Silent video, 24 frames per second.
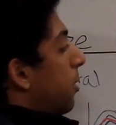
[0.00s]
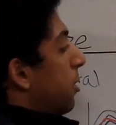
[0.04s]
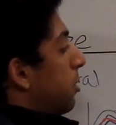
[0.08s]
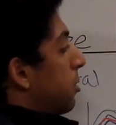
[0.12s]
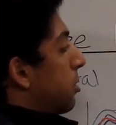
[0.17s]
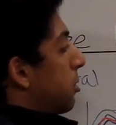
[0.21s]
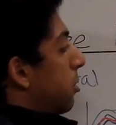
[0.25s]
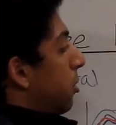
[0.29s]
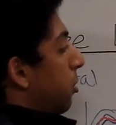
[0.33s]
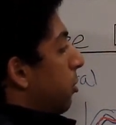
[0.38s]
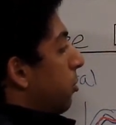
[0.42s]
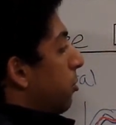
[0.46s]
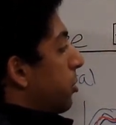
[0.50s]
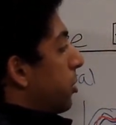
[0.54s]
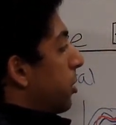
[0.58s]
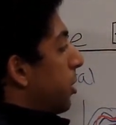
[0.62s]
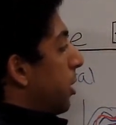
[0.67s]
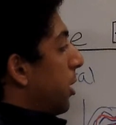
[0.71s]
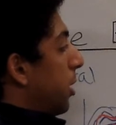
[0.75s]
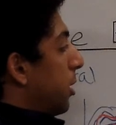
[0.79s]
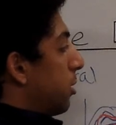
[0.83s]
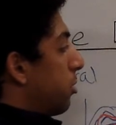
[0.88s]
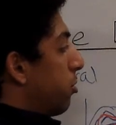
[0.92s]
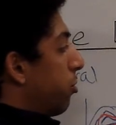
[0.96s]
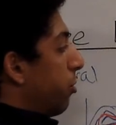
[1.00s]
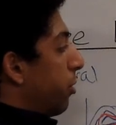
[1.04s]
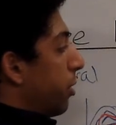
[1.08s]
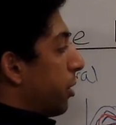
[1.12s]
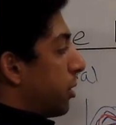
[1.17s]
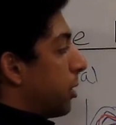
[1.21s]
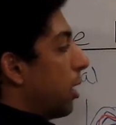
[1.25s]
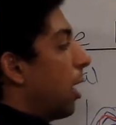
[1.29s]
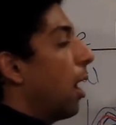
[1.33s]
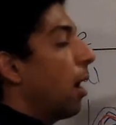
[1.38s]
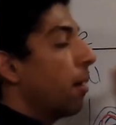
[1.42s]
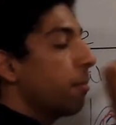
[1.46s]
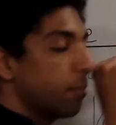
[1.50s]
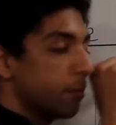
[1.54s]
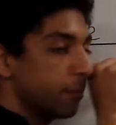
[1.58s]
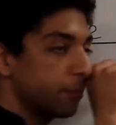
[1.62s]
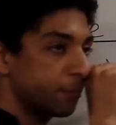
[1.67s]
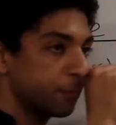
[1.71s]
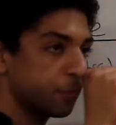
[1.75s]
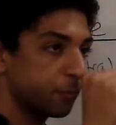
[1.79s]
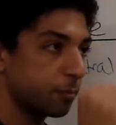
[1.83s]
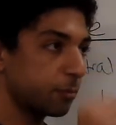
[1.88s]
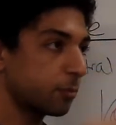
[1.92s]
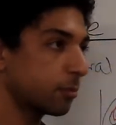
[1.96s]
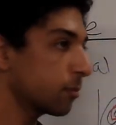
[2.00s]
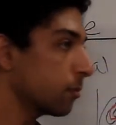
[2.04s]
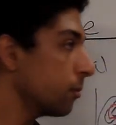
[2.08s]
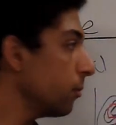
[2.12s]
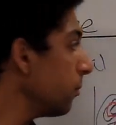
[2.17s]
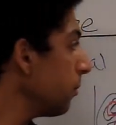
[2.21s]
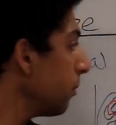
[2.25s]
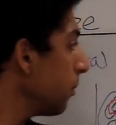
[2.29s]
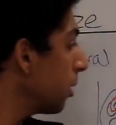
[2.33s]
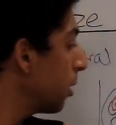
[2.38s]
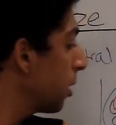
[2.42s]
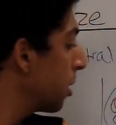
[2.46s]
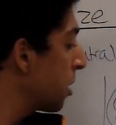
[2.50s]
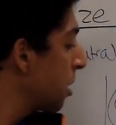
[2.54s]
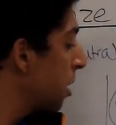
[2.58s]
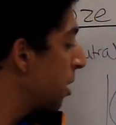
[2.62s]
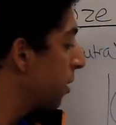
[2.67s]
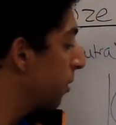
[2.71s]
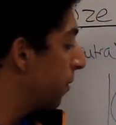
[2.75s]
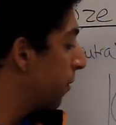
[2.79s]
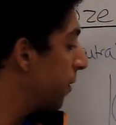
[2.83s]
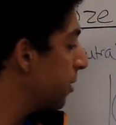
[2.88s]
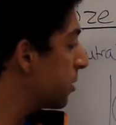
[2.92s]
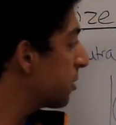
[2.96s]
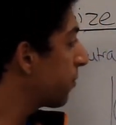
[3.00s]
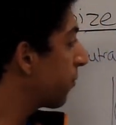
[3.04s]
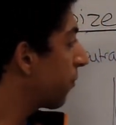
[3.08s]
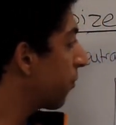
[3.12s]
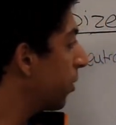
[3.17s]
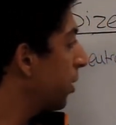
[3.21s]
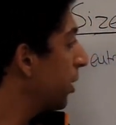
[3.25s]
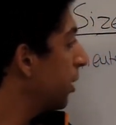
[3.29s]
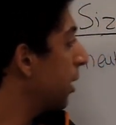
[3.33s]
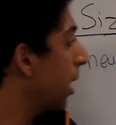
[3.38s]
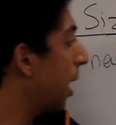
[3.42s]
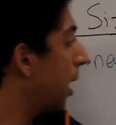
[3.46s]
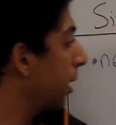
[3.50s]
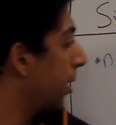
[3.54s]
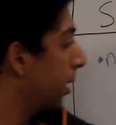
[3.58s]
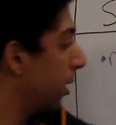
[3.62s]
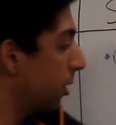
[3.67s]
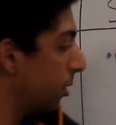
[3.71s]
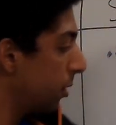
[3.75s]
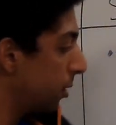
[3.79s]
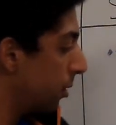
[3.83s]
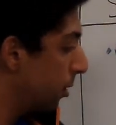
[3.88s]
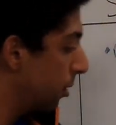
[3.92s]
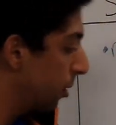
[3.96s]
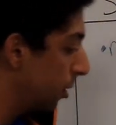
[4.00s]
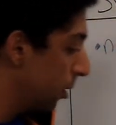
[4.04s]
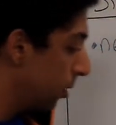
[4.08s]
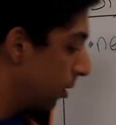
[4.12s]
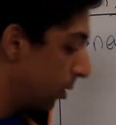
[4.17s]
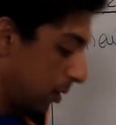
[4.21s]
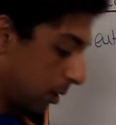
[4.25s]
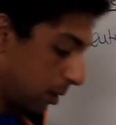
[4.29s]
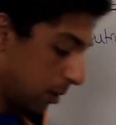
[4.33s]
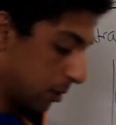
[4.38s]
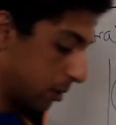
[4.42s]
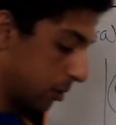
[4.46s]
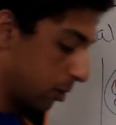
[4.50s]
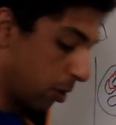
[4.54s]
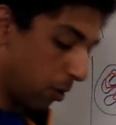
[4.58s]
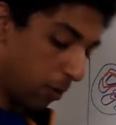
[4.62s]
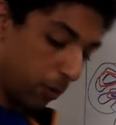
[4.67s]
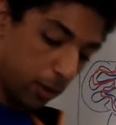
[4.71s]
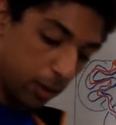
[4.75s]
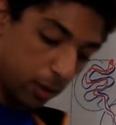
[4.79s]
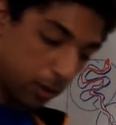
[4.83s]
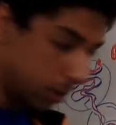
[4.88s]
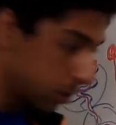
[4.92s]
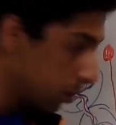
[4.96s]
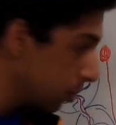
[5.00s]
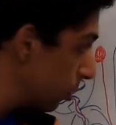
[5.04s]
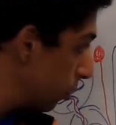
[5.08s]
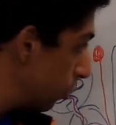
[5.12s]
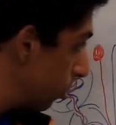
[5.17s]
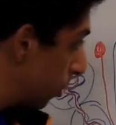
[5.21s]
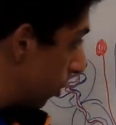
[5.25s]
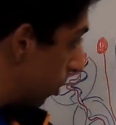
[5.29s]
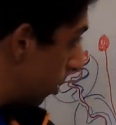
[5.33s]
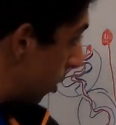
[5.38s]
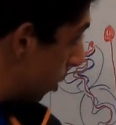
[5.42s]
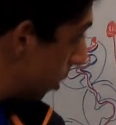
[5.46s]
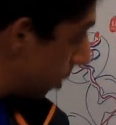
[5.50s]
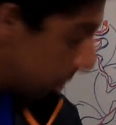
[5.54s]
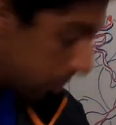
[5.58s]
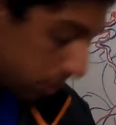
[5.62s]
this solution into the top, this free ligand is going to